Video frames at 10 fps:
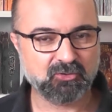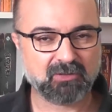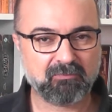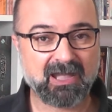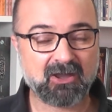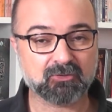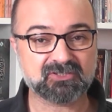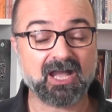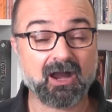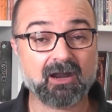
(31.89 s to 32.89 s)
about
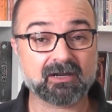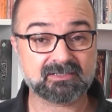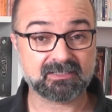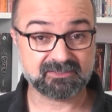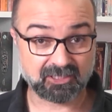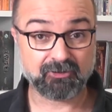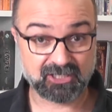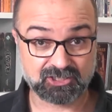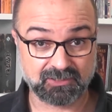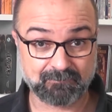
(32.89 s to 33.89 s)
art
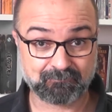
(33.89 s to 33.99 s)
direction,